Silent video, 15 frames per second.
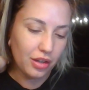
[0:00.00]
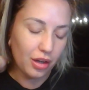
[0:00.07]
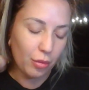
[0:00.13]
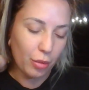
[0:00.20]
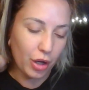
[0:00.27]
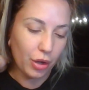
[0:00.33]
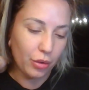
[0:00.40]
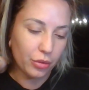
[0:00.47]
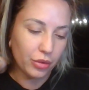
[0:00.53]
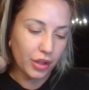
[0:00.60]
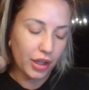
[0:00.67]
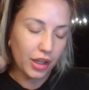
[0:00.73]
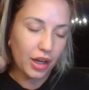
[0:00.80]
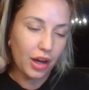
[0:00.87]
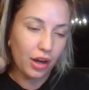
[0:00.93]
about
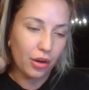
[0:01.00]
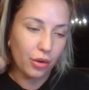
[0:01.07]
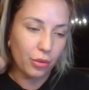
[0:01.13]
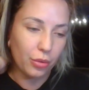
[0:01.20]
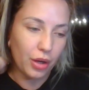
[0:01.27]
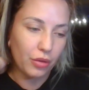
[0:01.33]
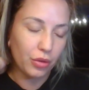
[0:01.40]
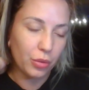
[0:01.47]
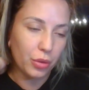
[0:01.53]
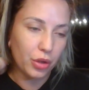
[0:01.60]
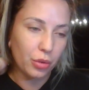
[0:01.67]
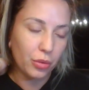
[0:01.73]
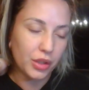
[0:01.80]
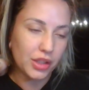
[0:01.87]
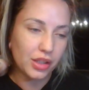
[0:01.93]
like how everyone
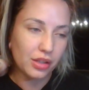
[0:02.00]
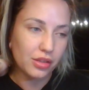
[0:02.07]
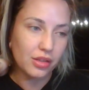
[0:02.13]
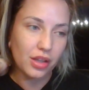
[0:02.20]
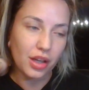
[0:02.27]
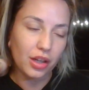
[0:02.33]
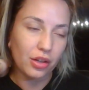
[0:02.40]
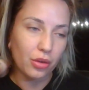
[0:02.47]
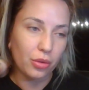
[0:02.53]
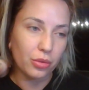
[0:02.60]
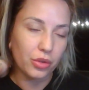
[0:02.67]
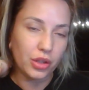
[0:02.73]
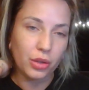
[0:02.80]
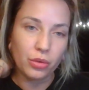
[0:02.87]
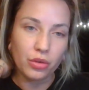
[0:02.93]
always says like, oh,
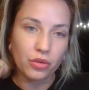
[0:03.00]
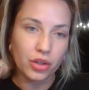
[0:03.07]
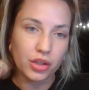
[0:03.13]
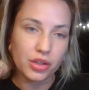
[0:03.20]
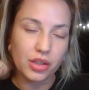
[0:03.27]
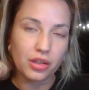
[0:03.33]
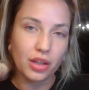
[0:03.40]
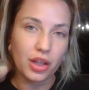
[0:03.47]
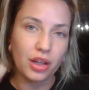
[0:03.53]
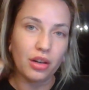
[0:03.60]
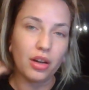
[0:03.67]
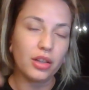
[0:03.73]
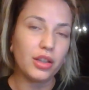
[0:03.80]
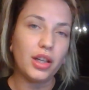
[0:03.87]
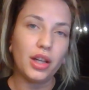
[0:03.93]
the universe and like
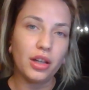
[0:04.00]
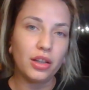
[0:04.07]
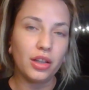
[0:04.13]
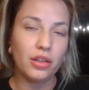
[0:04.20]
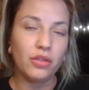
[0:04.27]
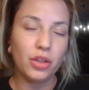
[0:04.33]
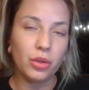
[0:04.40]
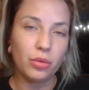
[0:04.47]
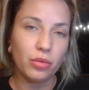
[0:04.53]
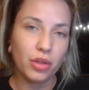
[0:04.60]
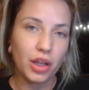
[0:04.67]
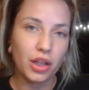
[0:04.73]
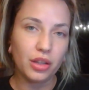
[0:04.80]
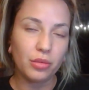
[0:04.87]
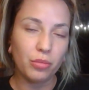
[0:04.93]
God can't give you
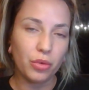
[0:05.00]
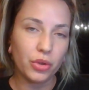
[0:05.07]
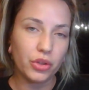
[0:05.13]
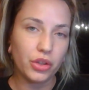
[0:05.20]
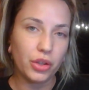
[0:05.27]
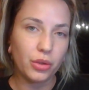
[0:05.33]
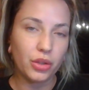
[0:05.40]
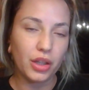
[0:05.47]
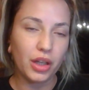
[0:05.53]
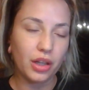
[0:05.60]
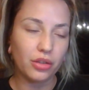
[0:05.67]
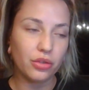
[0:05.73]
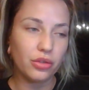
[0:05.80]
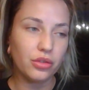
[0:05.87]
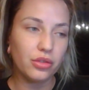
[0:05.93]
like more than you can
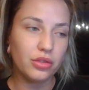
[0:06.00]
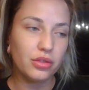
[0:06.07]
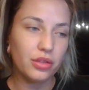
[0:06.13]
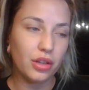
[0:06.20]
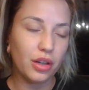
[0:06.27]
handle,